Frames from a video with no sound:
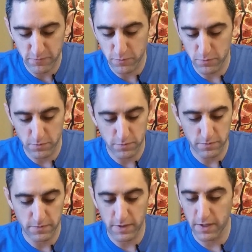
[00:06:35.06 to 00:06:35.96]

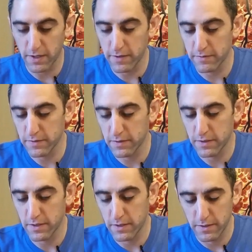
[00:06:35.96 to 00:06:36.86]

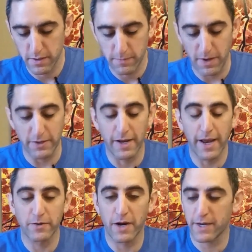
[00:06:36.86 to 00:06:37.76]
5, about
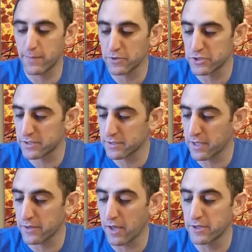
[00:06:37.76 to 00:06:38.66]
9
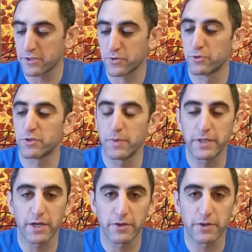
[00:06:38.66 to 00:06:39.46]
racquetballs. I just threw some in there.